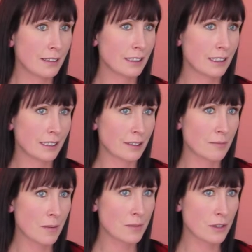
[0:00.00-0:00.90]
letting
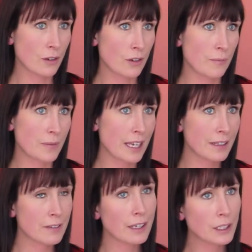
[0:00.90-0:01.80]
mums know
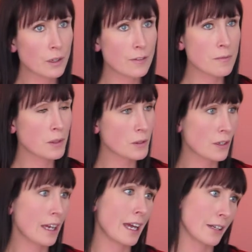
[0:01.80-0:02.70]
the value of it, but also
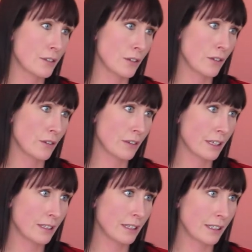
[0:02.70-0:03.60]
how to.
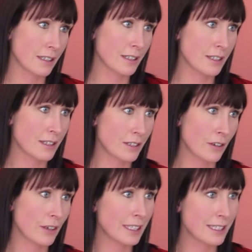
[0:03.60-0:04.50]
I think it's just,
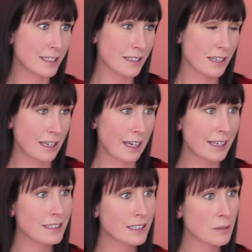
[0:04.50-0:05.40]
it is
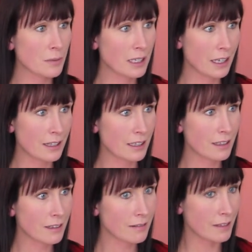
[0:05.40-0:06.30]
easier than we,
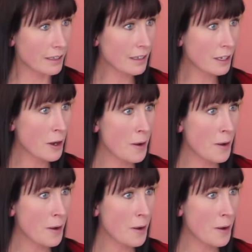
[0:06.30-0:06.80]
think.